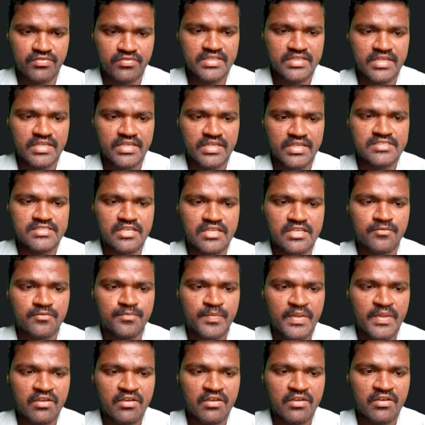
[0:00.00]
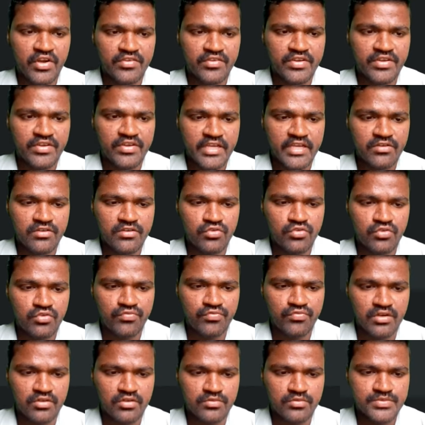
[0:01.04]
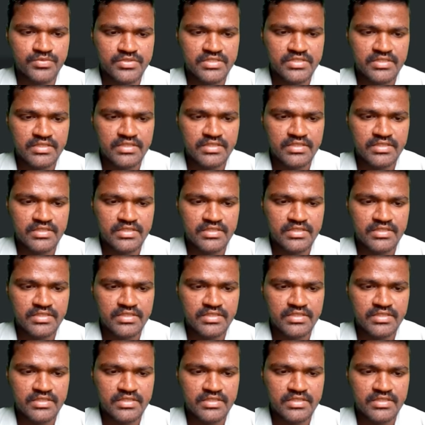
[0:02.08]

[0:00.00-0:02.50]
For that reason, we have taken two for loops